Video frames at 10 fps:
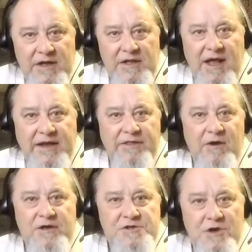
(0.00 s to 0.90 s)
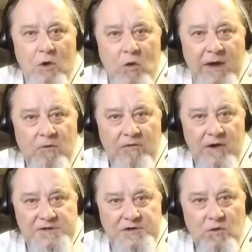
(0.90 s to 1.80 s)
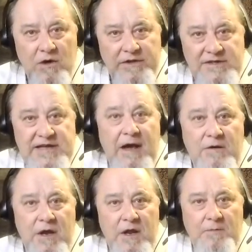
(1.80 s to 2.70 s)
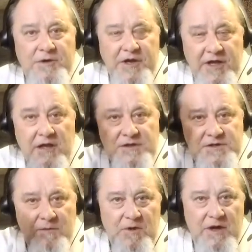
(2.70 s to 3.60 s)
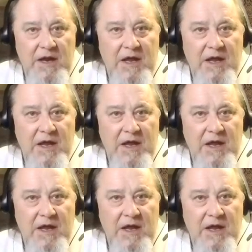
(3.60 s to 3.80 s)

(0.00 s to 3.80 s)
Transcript: Like there is no way for us to work this out but to kill someone.